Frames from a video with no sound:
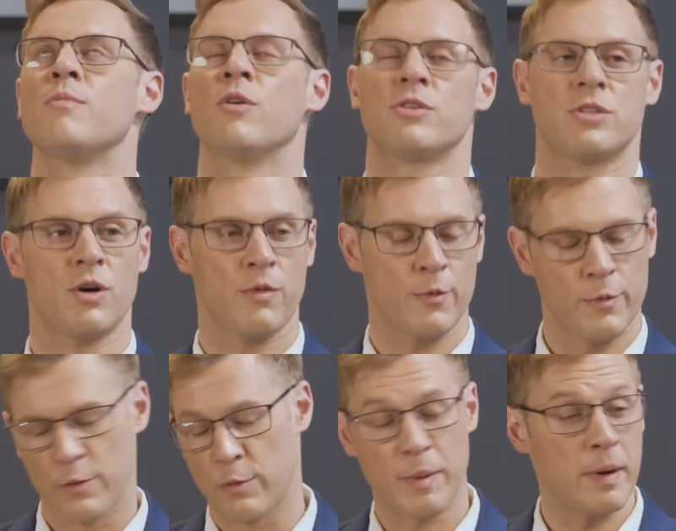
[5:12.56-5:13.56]
more so than
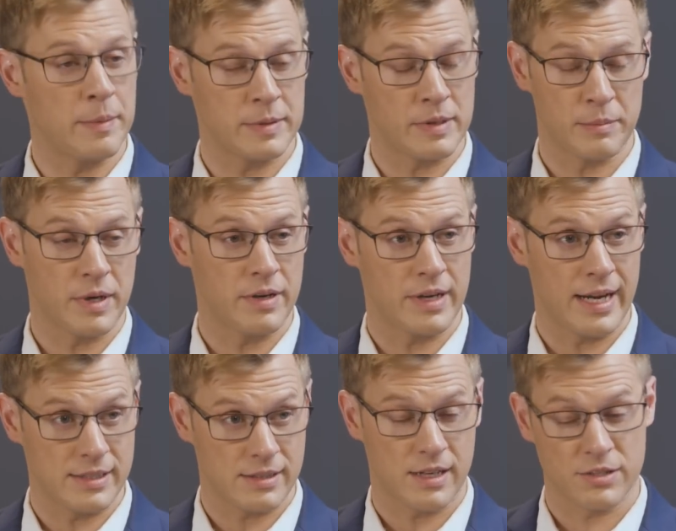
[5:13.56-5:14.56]
the Republican Party
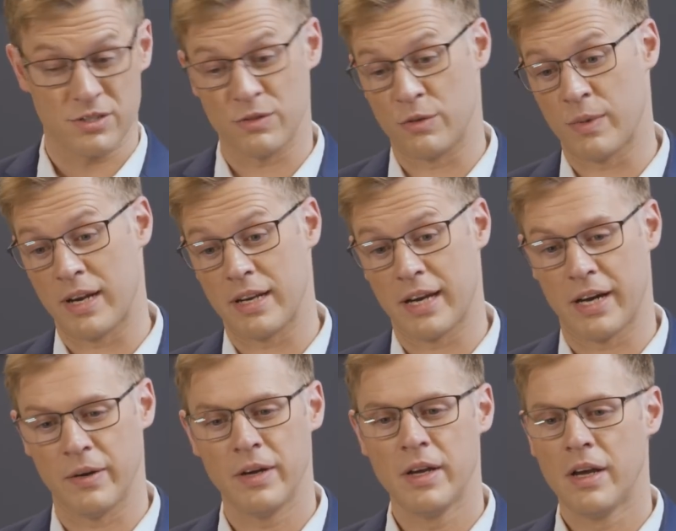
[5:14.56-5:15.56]
as constituted right
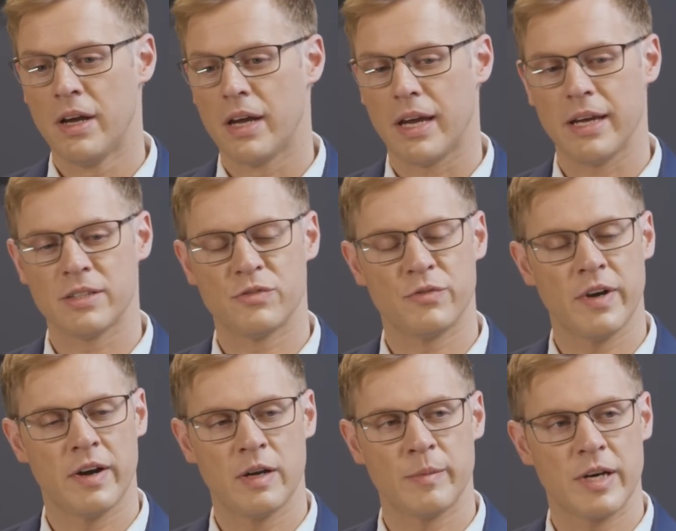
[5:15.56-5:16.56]
now, is
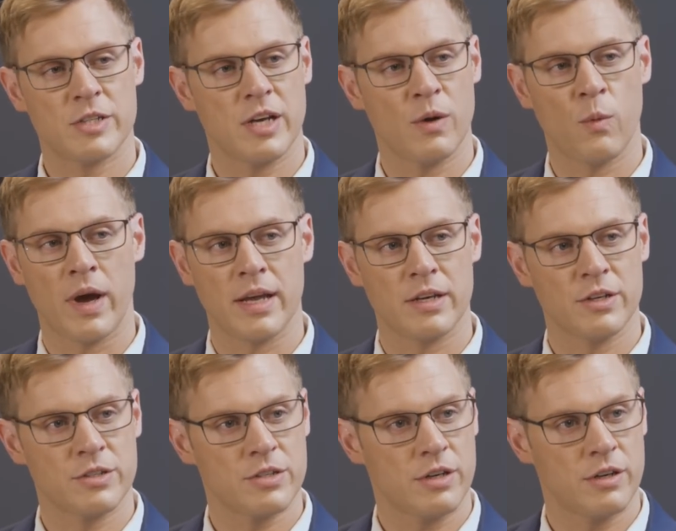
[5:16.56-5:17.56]
very much a wait
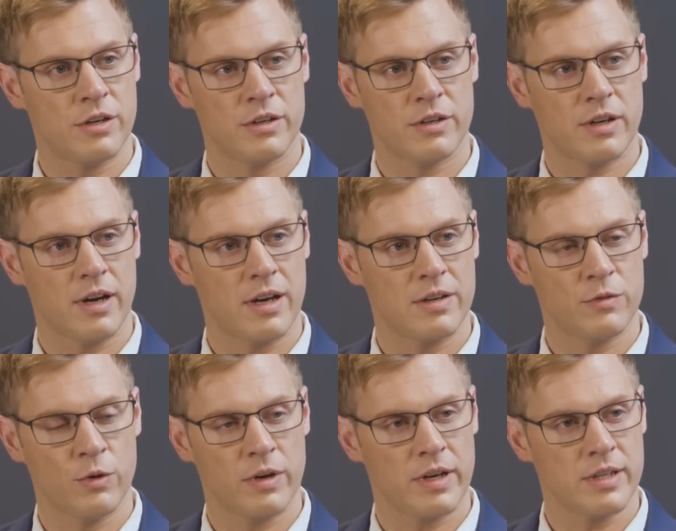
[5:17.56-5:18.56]
your turn kind of
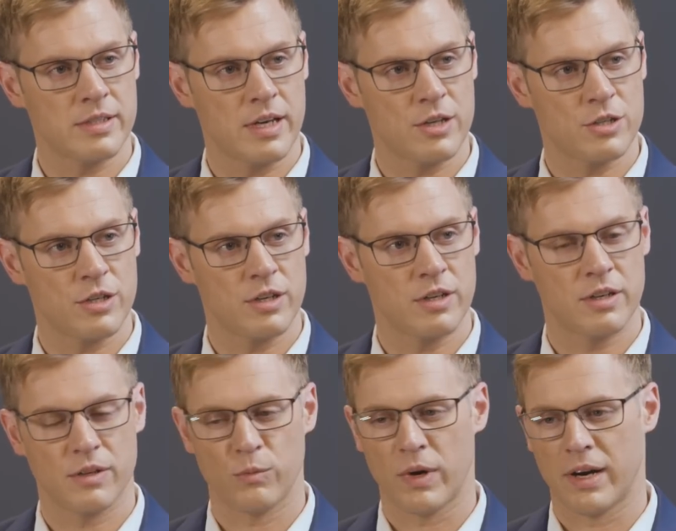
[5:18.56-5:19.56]

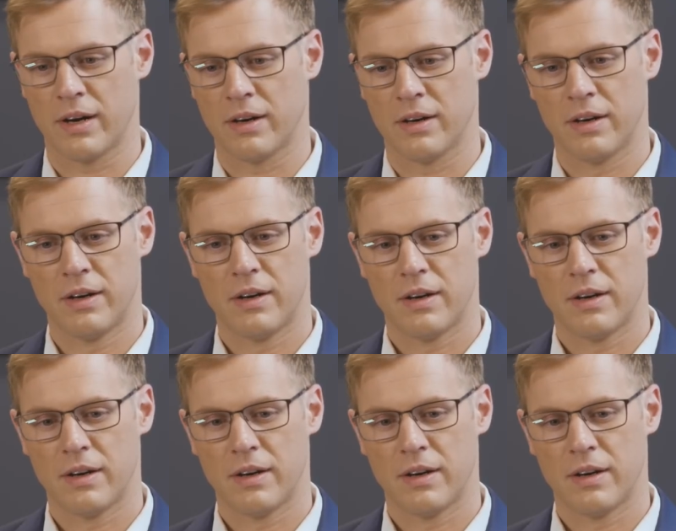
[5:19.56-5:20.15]
organization where